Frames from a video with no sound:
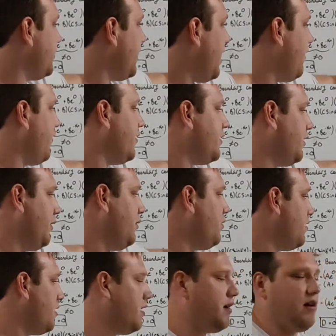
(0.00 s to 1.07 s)
is a over 2.
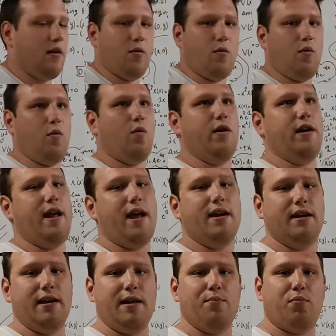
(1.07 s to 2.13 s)
When n
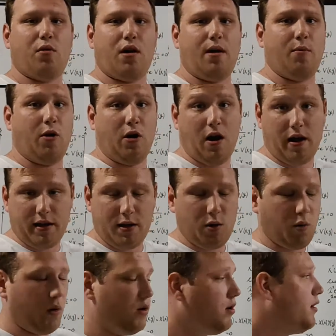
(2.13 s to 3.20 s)
and n prime are not
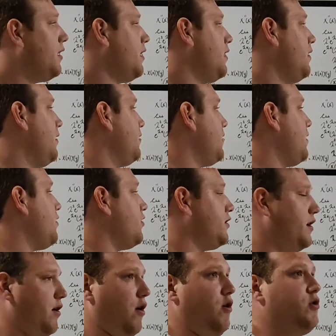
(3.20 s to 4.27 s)
equal, then they're
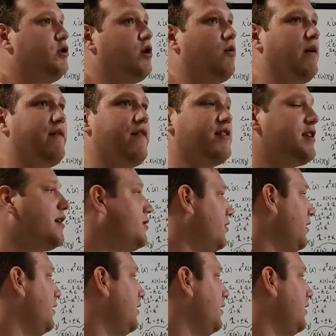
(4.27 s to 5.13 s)
0. So we've essentially